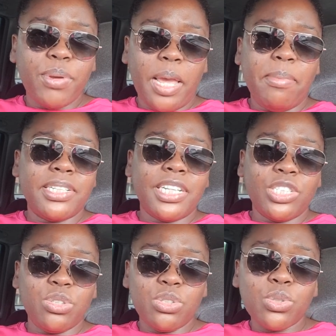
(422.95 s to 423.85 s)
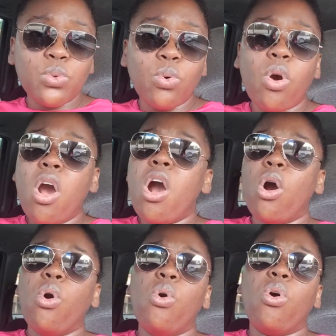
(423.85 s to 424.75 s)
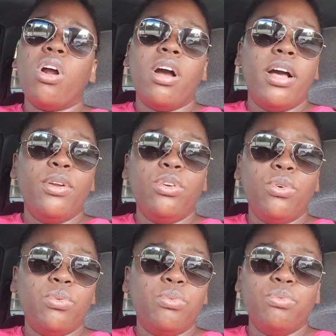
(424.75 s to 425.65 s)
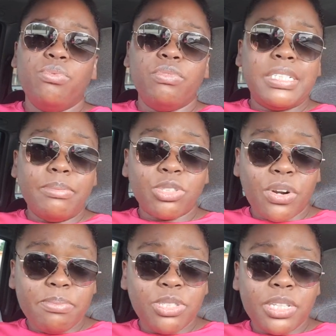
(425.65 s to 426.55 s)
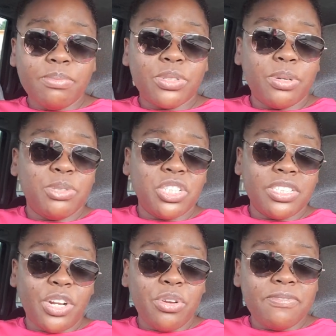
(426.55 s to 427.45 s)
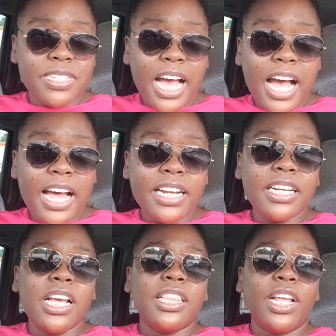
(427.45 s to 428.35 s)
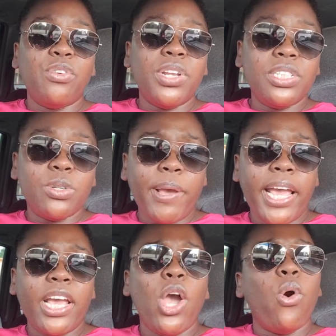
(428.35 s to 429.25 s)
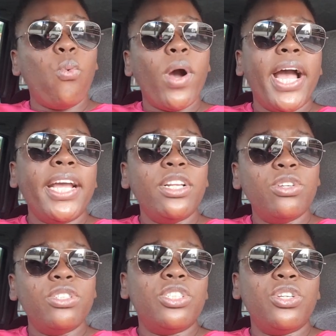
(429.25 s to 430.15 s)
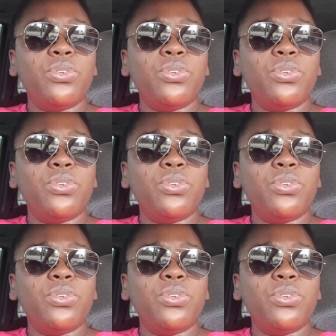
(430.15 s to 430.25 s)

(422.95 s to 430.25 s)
payments that you do, or I don't know, subscriptions that you've done that you need to pay. Why am